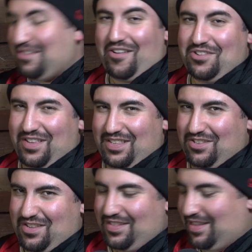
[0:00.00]
Sorry,
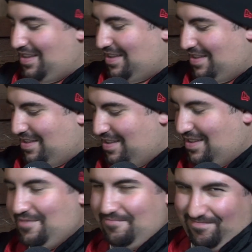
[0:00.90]
Jez. Just uh,
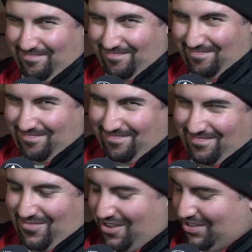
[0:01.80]
hmm.
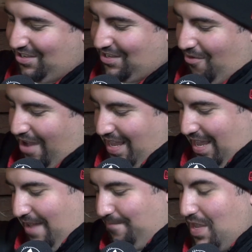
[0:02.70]
not just quite
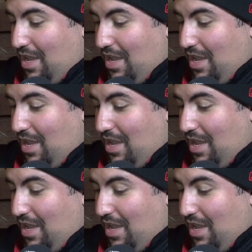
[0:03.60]
yet.